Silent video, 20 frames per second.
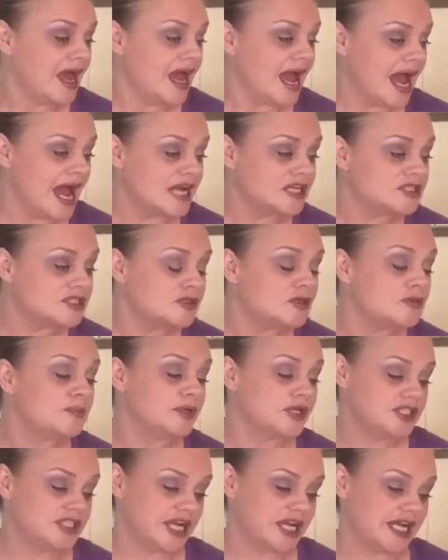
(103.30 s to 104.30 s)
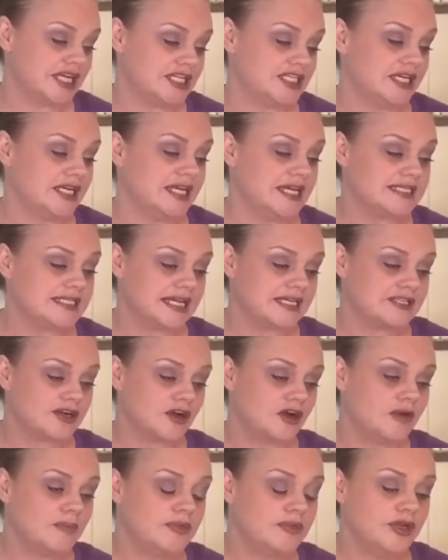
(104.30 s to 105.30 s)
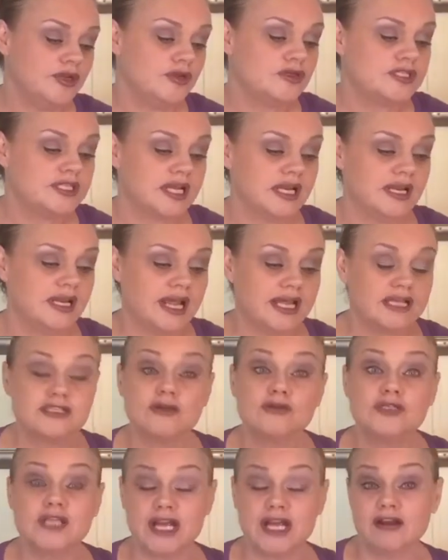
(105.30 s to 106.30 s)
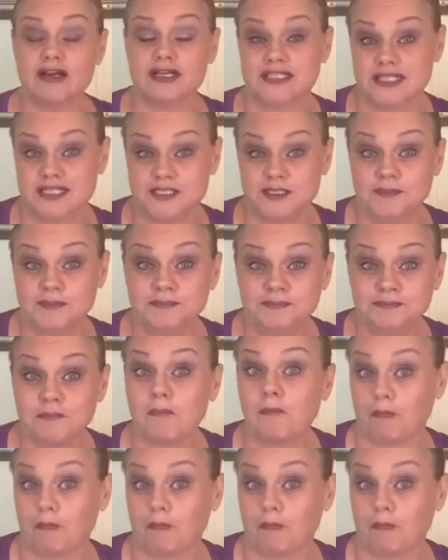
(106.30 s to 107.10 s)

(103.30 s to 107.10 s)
Astral projection is a term used in esotericism